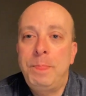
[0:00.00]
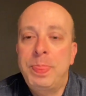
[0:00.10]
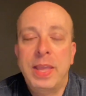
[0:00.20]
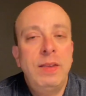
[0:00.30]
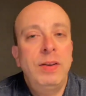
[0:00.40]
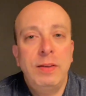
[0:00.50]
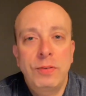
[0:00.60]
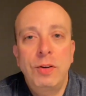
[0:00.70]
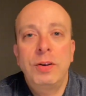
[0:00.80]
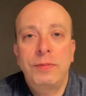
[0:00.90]
even if
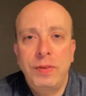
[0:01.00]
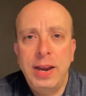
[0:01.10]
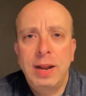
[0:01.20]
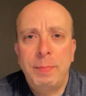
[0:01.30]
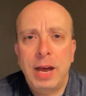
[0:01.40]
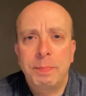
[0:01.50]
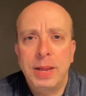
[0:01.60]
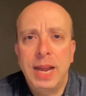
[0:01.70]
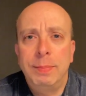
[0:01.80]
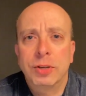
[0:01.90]
you're afraid about
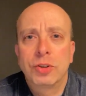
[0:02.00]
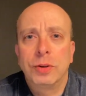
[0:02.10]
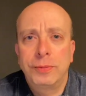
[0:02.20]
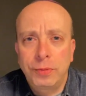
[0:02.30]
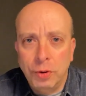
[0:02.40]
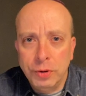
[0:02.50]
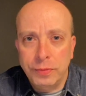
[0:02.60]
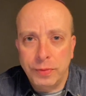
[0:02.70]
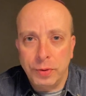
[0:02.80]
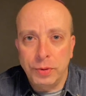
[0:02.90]
being able to afford
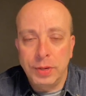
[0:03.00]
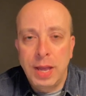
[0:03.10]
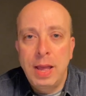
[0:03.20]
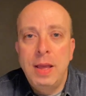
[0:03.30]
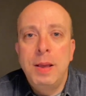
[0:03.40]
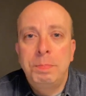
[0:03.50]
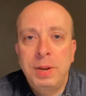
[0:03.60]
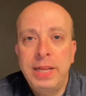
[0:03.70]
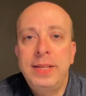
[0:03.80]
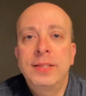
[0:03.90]
food,
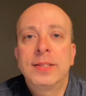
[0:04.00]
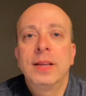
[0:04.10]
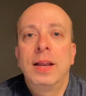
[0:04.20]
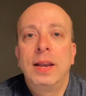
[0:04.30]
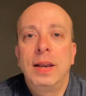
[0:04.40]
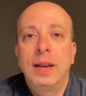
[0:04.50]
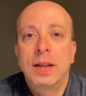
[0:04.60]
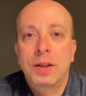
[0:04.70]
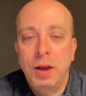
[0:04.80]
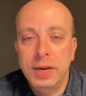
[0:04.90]
please
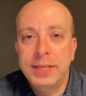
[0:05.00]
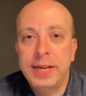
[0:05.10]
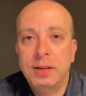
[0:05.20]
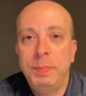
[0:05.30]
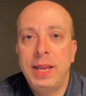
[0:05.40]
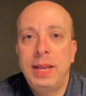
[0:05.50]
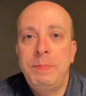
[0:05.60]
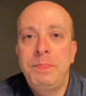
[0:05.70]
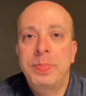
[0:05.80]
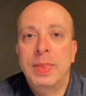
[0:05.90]
contact me,
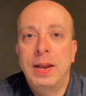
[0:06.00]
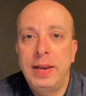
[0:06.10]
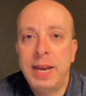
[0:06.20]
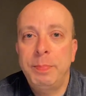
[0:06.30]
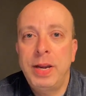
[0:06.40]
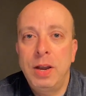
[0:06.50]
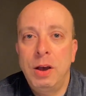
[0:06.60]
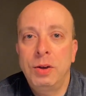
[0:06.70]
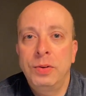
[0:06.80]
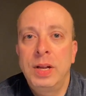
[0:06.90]
let me
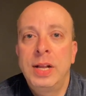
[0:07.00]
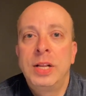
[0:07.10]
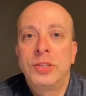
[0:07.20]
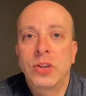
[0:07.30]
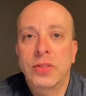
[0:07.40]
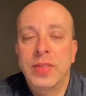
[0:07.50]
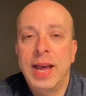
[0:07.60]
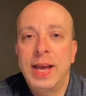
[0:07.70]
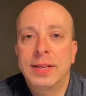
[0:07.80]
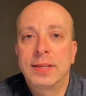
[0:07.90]
know, so
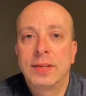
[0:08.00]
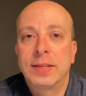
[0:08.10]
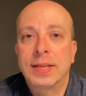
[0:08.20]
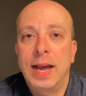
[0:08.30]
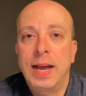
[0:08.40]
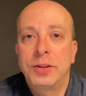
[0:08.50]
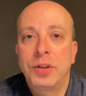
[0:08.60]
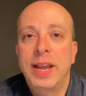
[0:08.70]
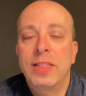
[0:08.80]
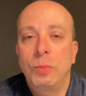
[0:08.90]
that
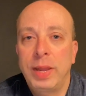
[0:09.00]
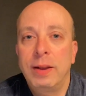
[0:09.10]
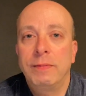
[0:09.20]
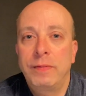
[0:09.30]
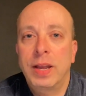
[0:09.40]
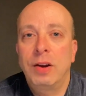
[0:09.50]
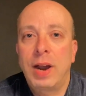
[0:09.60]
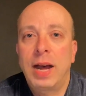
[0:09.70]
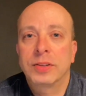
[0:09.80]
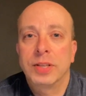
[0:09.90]
together we can figure
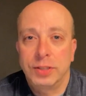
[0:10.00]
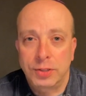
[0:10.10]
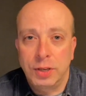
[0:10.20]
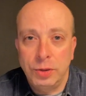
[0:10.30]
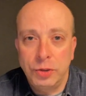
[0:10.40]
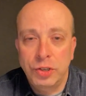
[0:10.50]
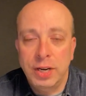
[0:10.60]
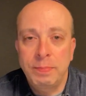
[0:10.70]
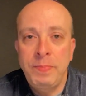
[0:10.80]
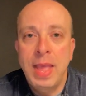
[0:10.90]
out a solution,